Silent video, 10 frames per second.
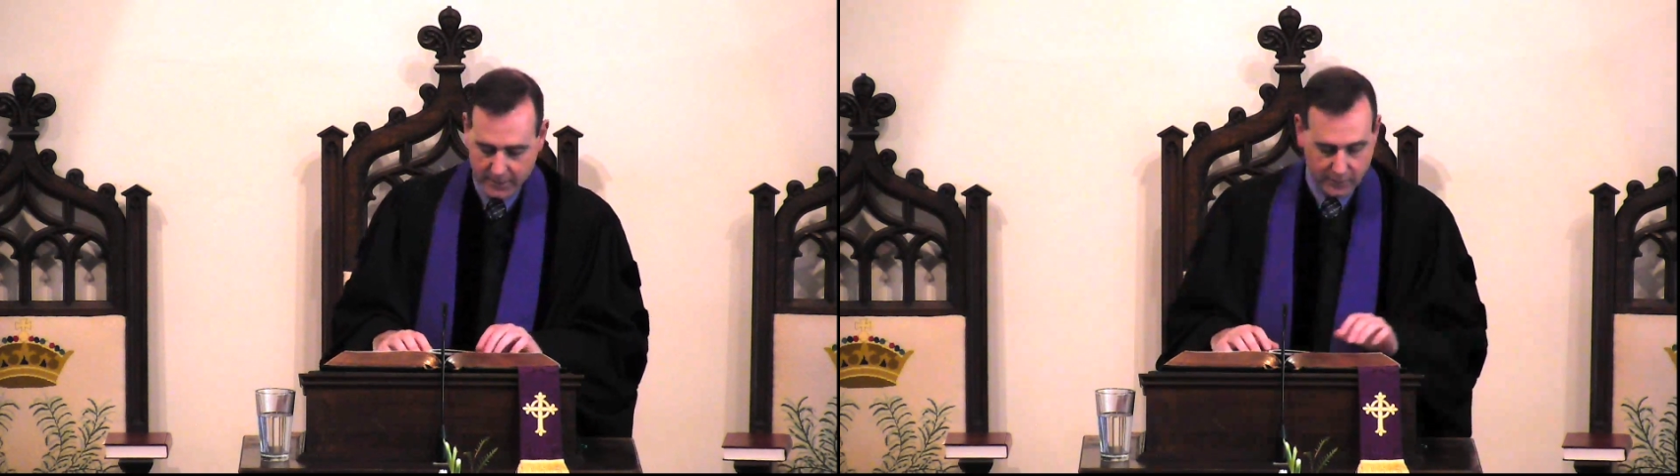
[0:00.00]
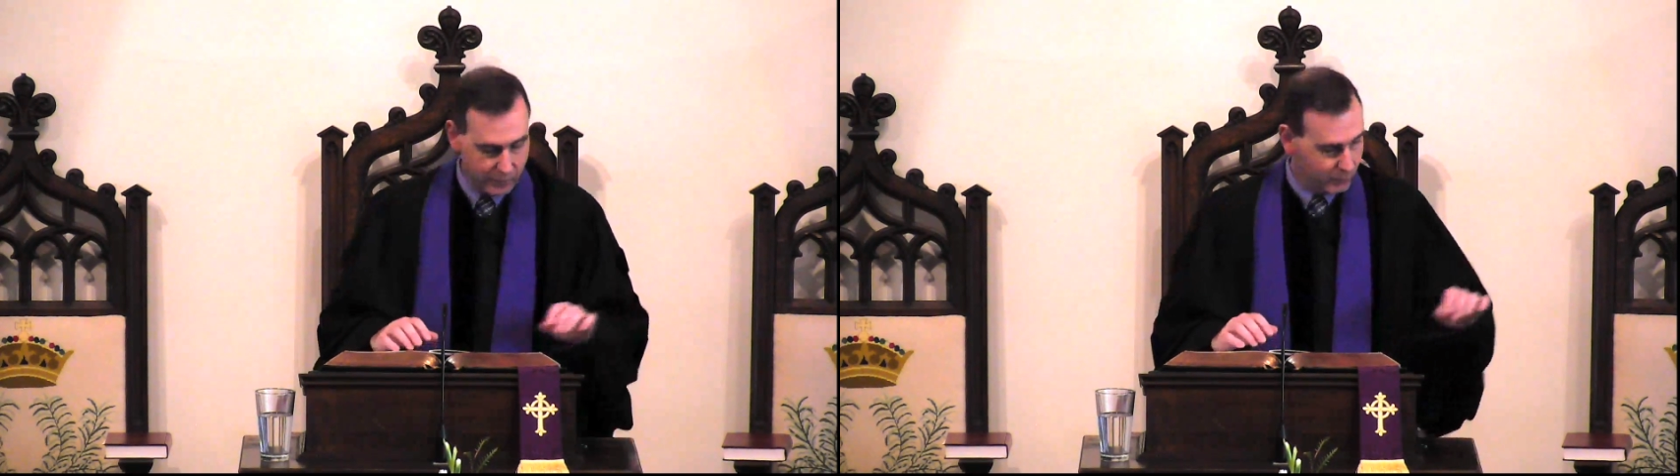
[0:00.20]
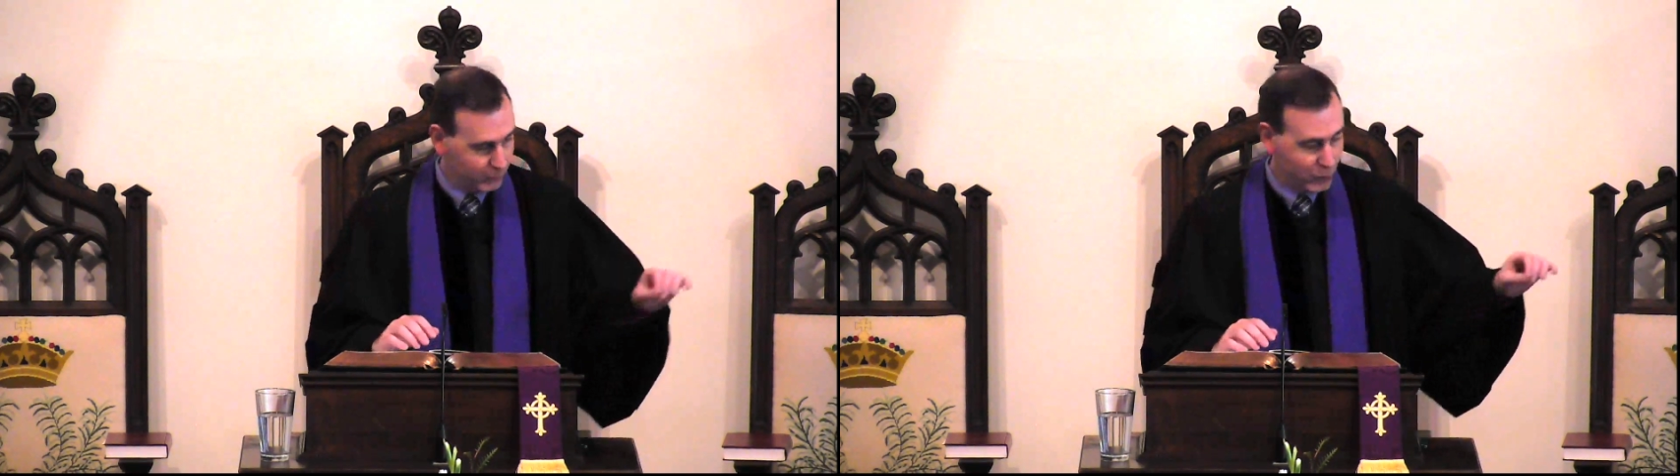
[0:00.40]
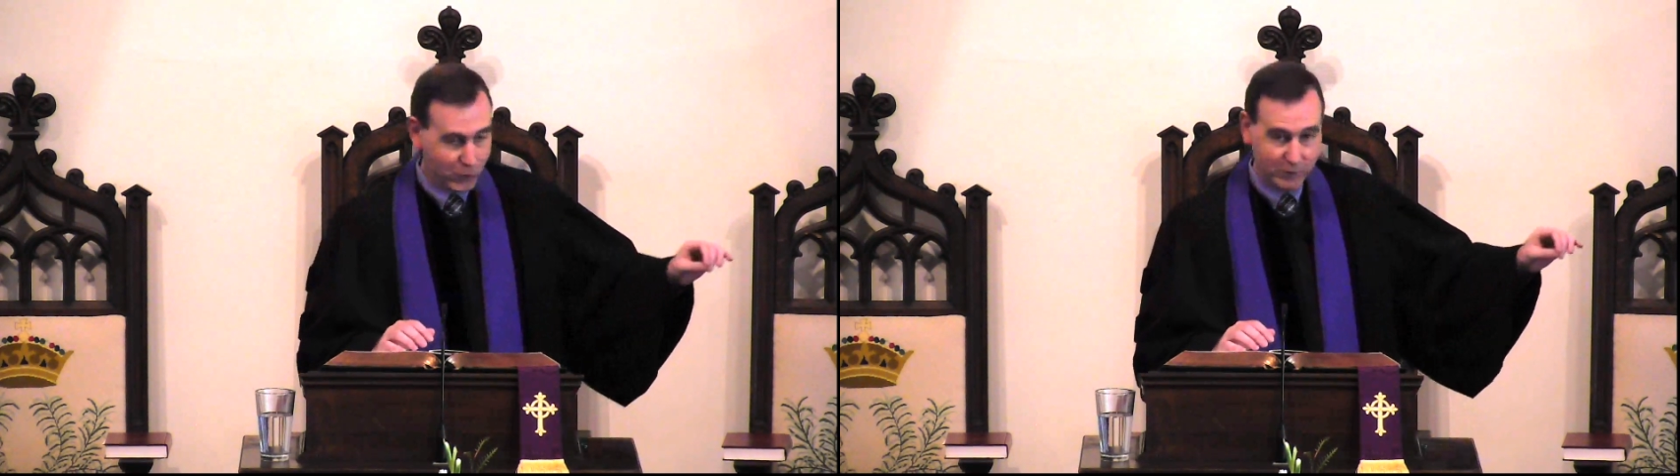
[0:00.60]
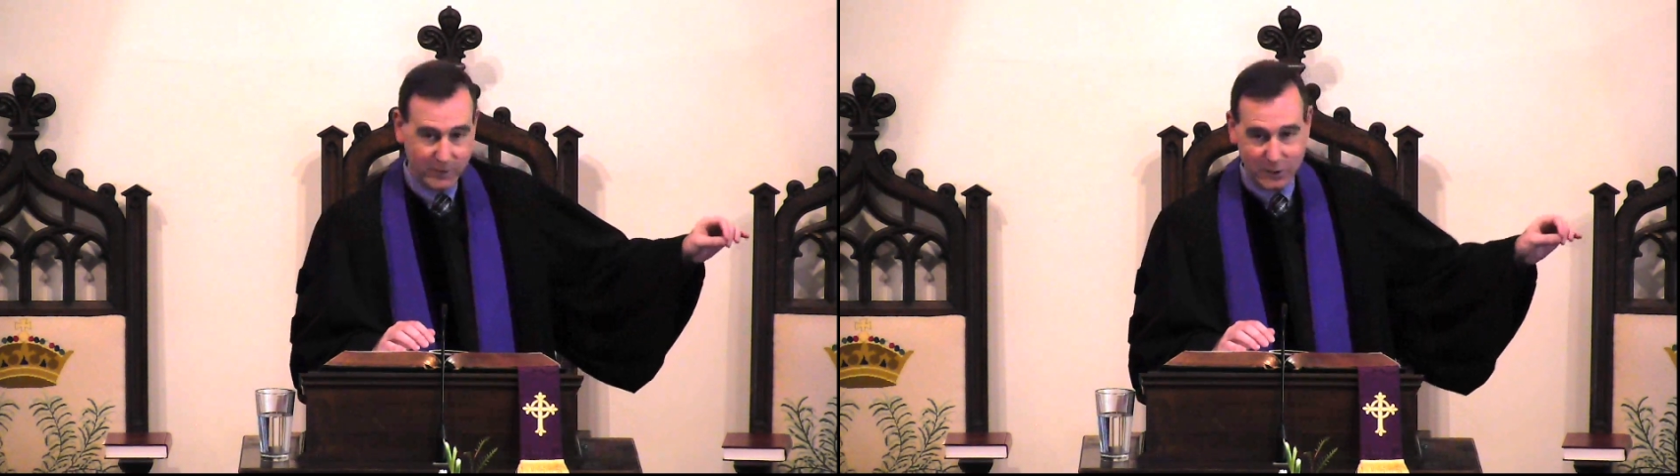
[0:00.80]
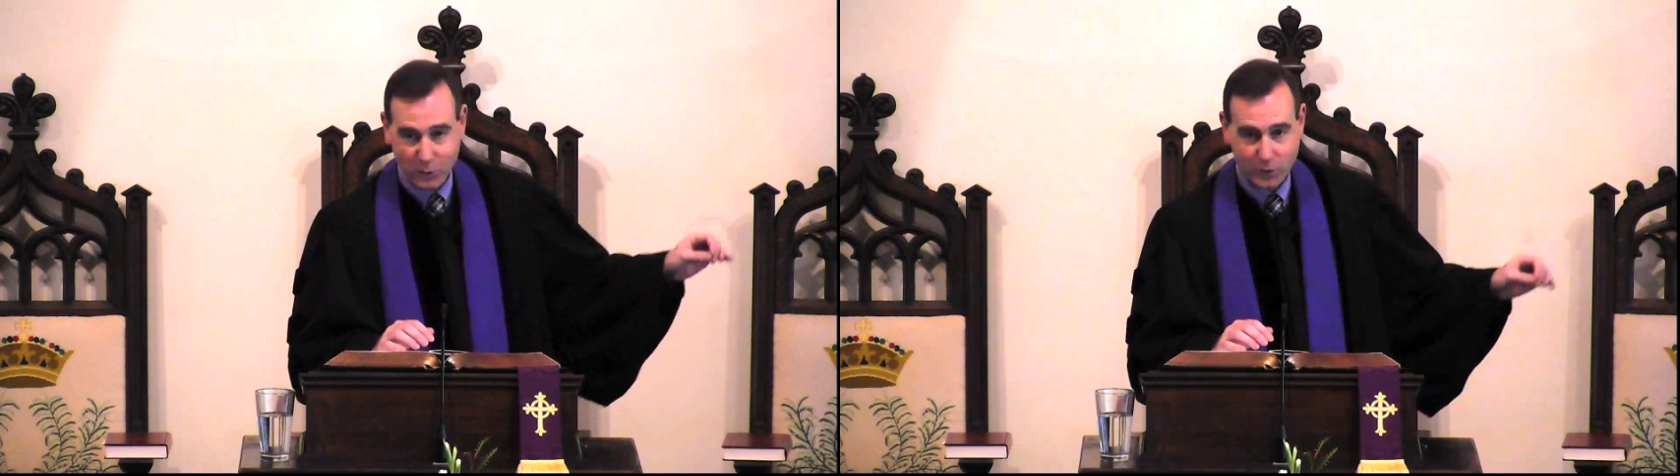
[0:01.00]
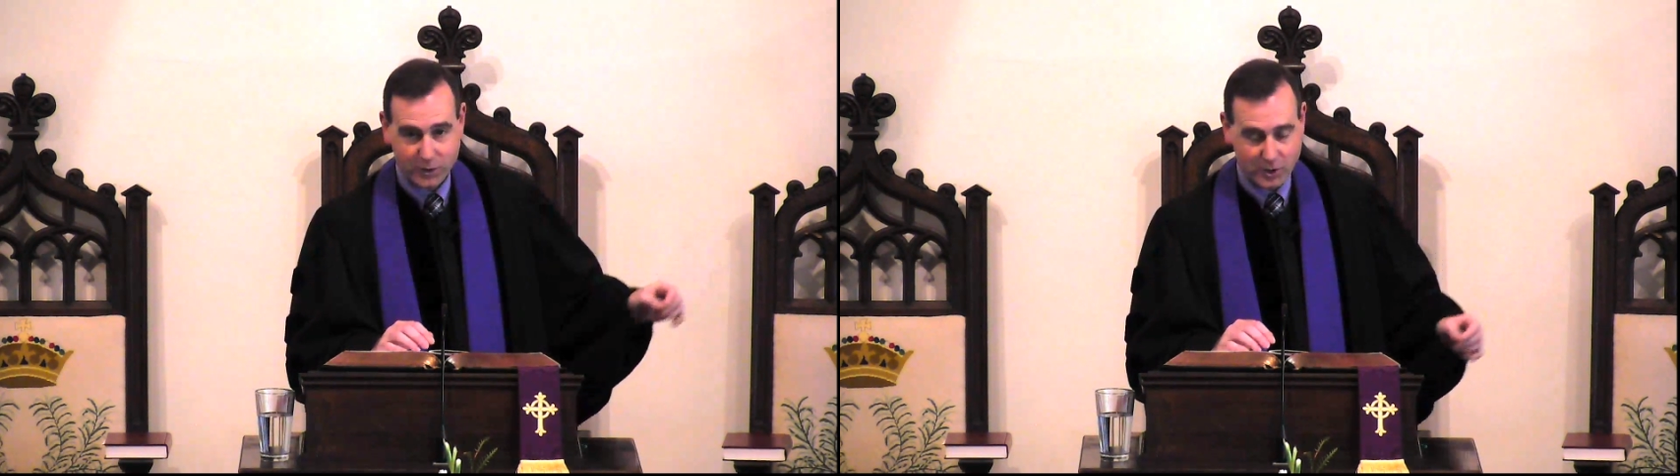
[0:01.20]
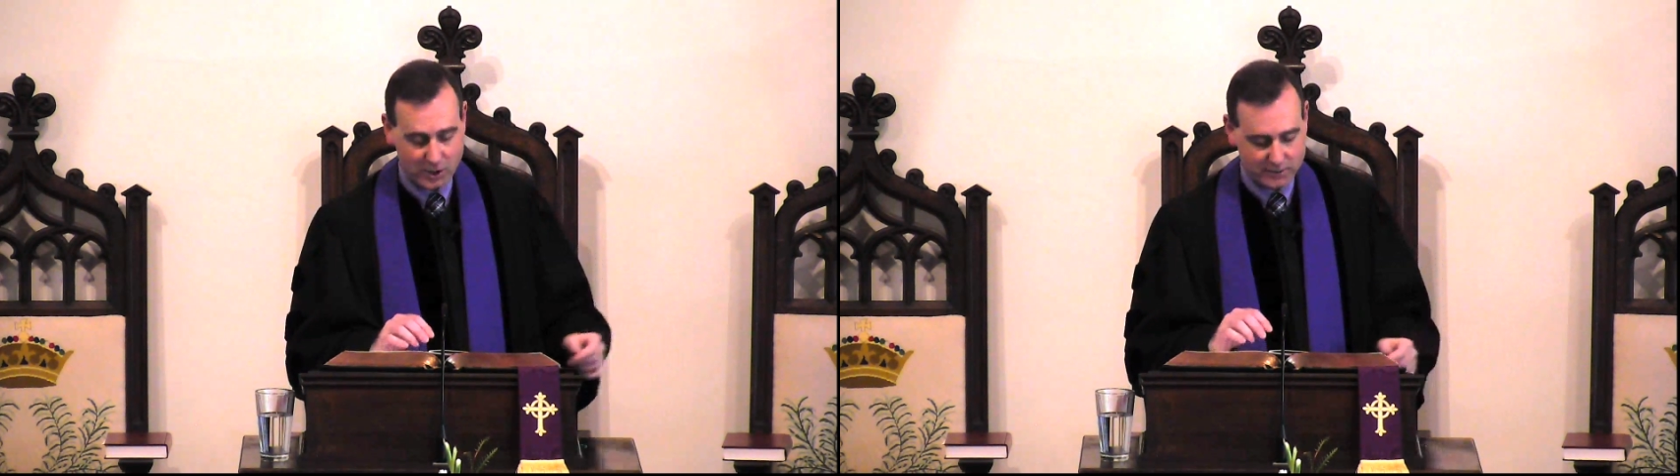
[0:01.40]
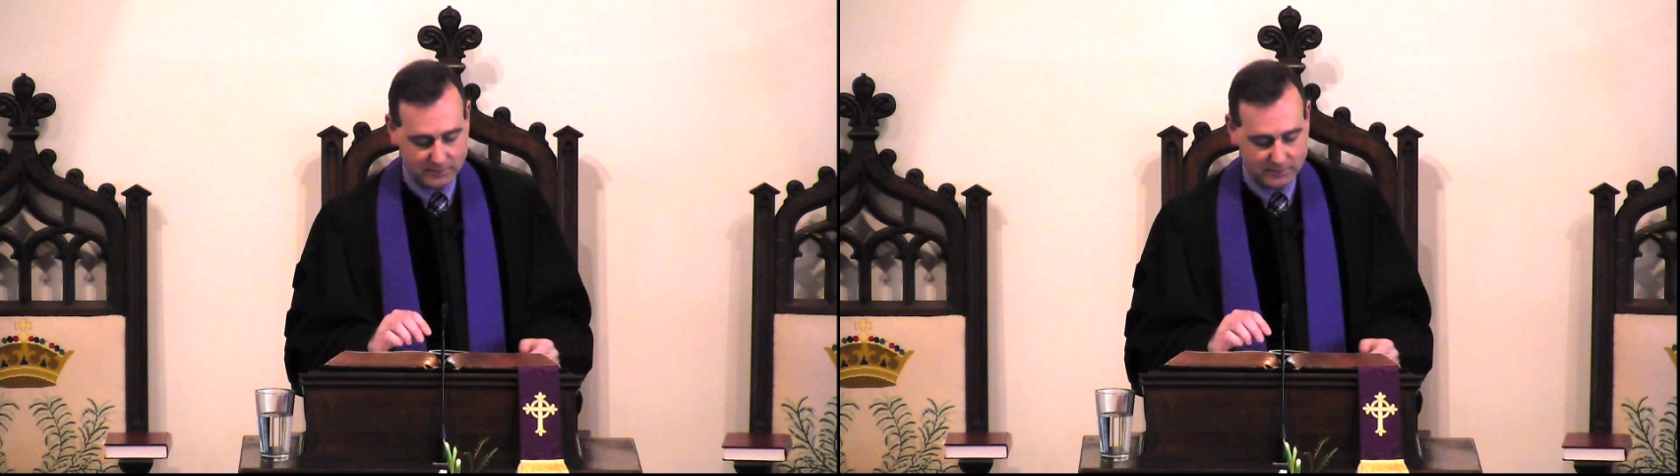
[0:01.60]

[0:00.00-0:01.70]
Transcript: the little nook of our courtyard.